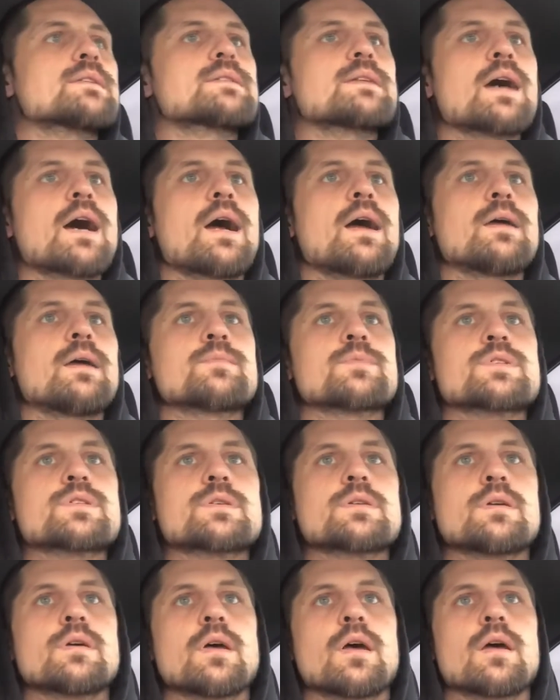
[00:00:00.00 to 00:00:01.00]

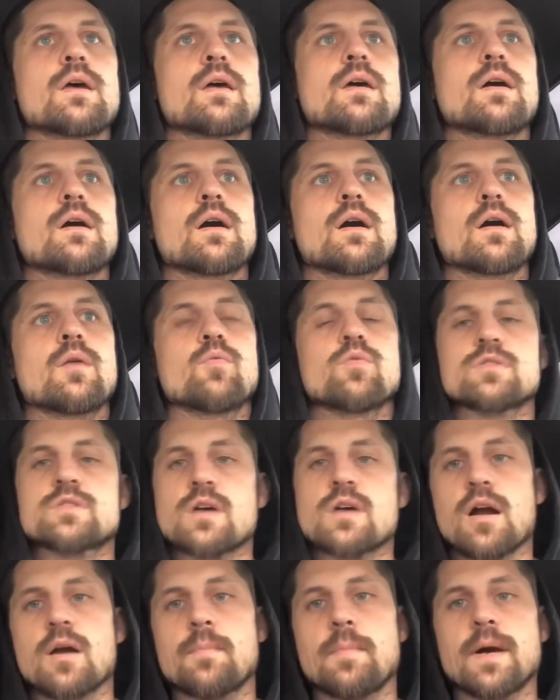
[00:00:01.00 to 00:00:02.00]
times, we'll
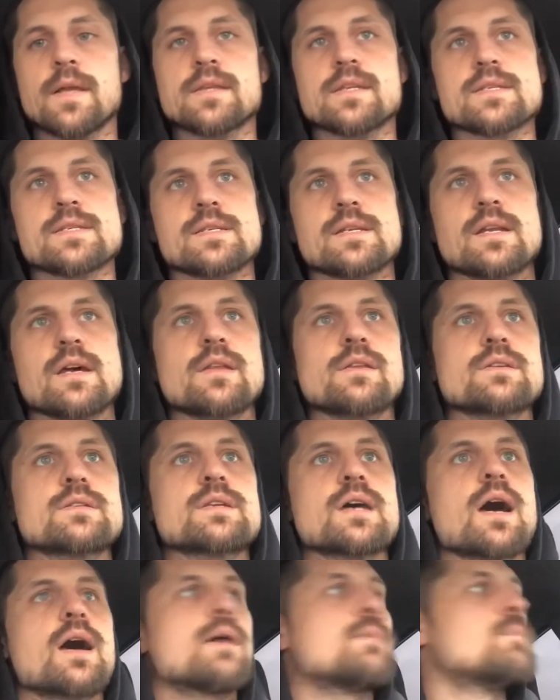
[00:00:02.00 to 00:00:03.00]
talk about this another
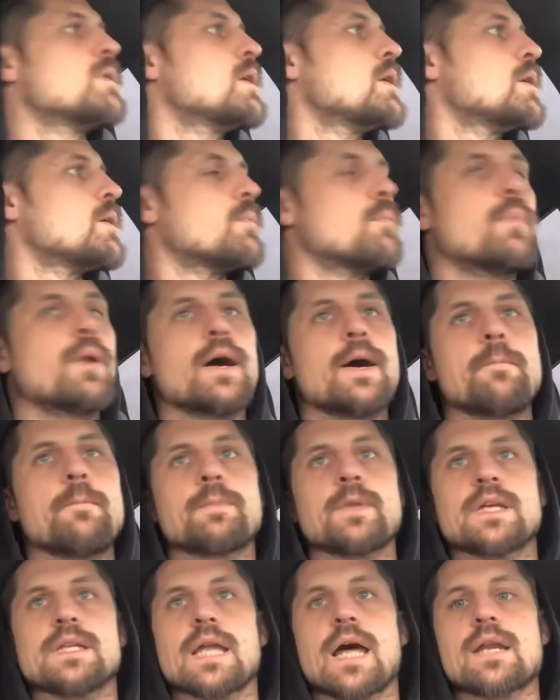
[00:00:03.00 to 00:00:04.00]
time, but
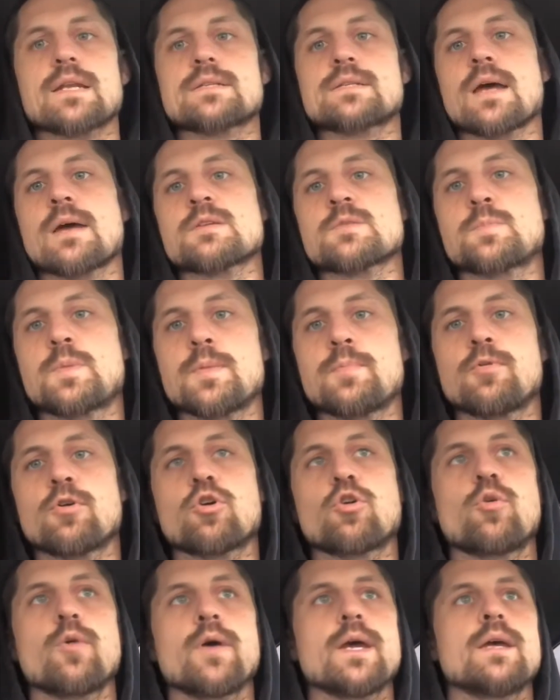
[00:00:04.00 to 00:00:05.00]
a lot of times people
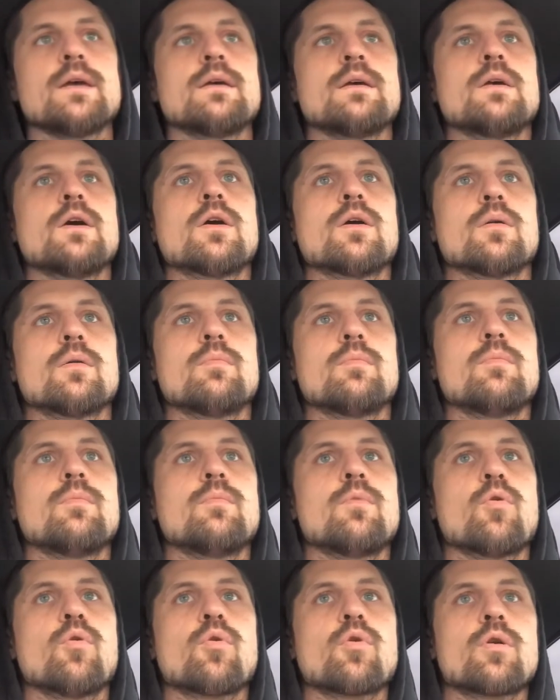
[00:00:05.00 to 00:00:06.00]
quit
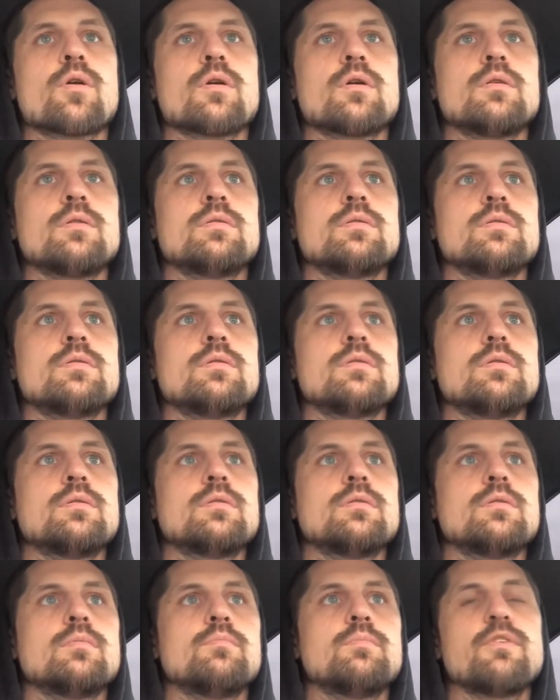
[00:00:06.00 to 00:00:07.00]
or
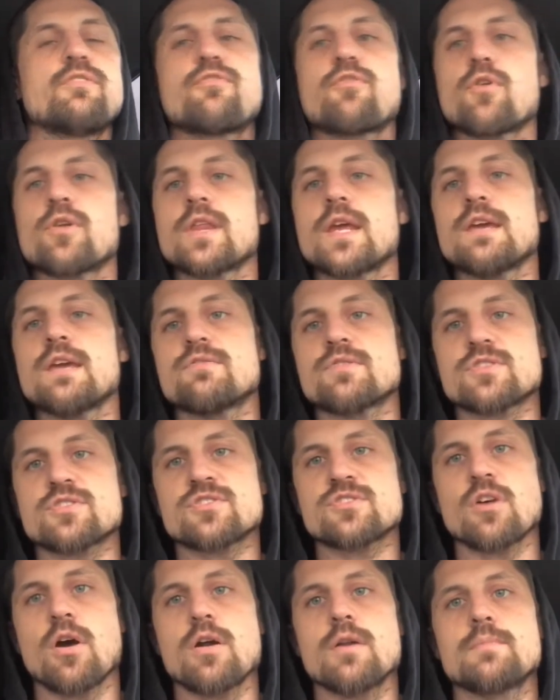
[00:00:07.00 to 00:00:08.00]
before they even
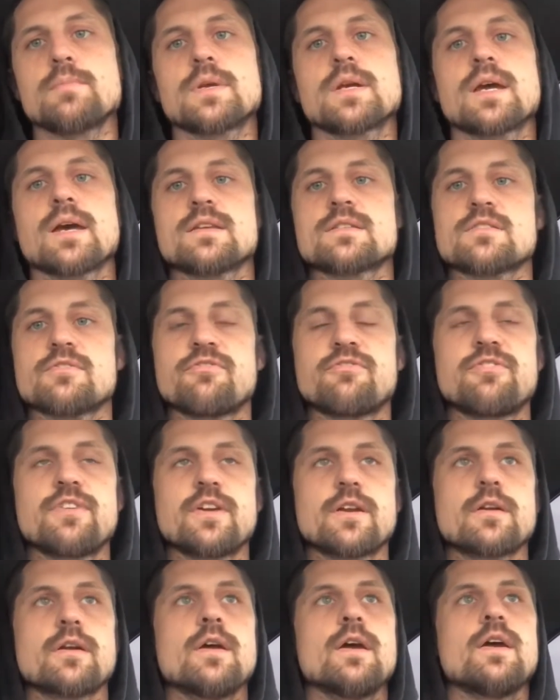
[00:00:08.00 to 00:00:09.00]
start because of
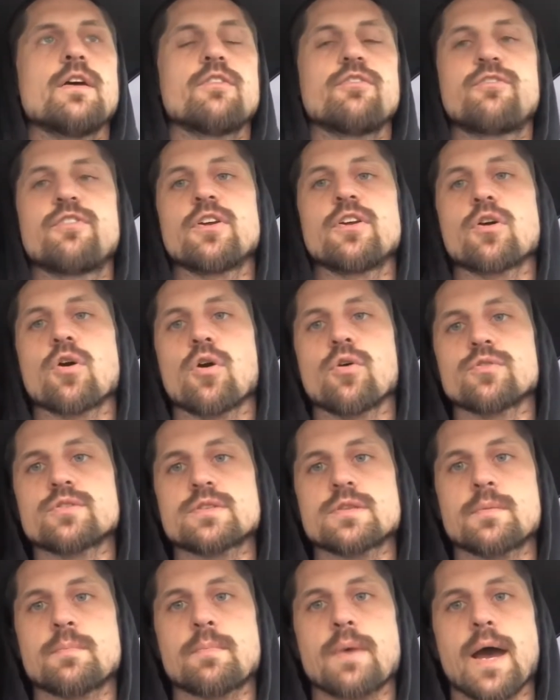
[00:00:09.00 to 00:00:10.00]
fear. Fear
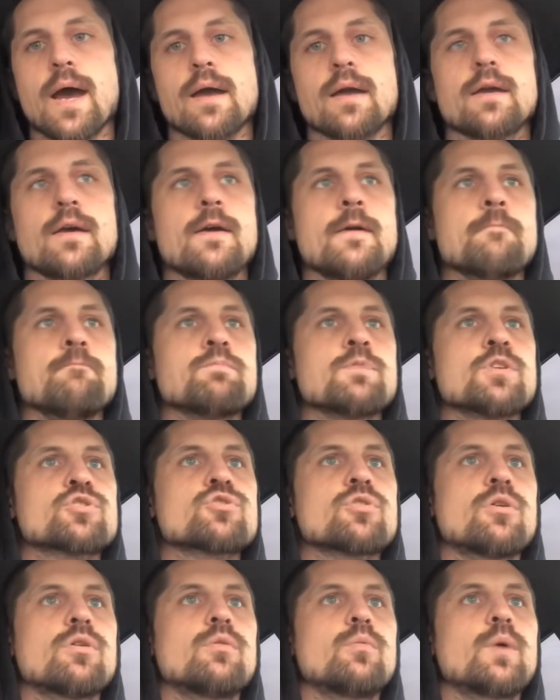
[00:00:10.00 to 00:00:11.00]
holds them back.
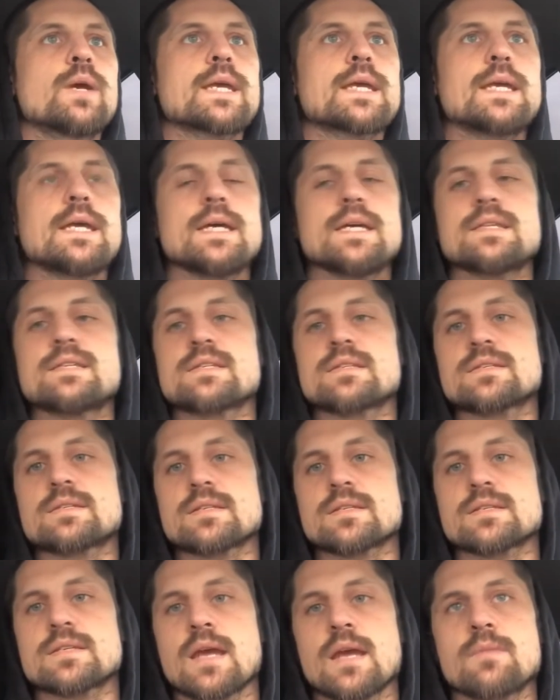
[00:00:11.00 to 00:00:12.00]
So with kids, it's
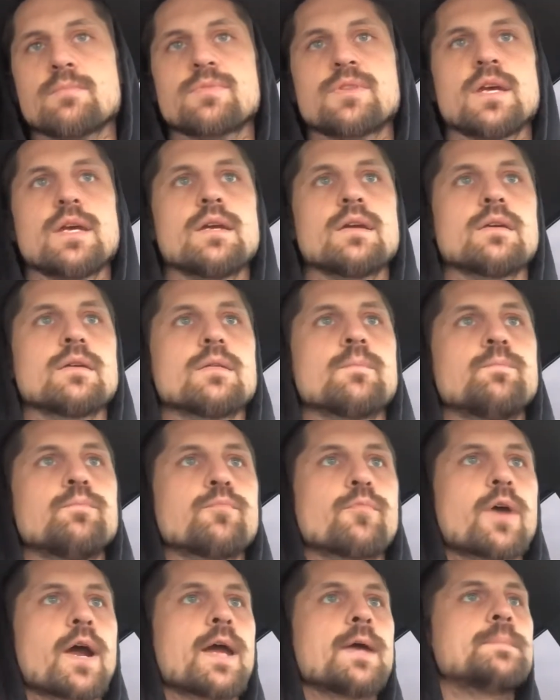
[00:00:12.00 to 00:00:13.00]
the same thing,
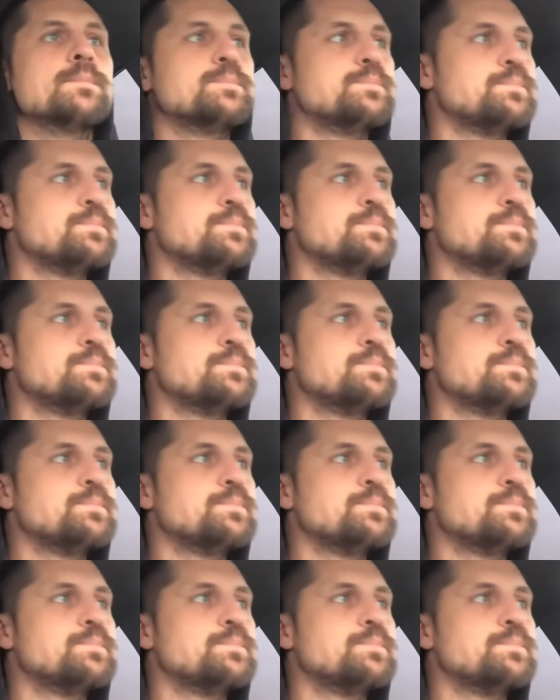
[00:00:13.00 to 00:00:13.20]
right?